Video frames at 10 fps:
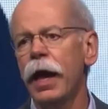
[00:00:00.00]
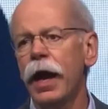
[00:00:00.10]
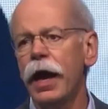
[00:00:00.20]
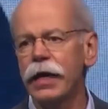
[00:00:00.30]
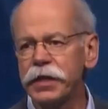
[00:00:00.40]

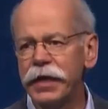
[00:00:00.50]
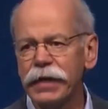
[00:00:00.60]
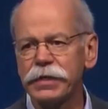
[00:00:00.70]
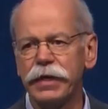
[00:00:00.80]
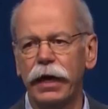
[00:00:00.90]
As a next
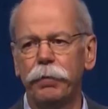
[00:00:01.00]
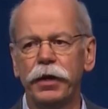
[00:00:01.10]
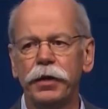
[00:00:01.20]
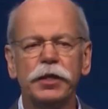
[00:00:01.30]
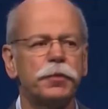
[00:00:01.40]
step in
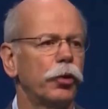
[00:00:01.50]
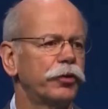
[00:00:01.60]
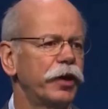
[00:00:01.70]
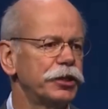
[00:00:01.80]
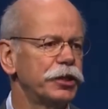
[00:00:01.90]
this
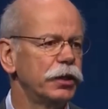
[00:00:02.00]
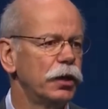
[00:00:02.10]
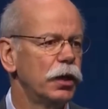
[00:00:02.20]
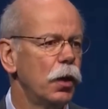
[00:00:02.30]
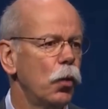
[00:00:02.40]
progression,
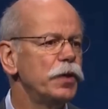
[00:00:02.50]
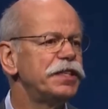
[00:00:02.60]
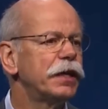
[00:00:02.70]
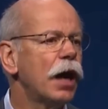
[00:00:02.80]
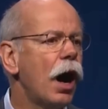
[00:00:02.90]
we see
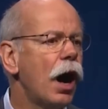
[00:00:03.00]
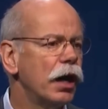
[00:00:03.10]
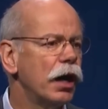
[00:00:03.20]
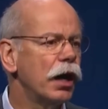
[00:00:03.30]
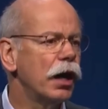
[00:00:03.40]

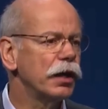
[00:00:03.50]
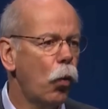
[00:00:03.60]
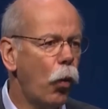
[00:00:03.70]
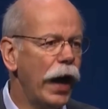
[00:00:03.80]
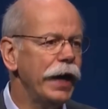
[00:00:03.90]
cars
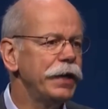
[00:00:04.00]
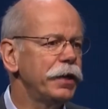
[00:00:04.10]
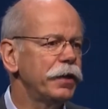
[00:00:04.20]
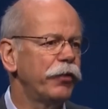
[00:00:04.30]
widening their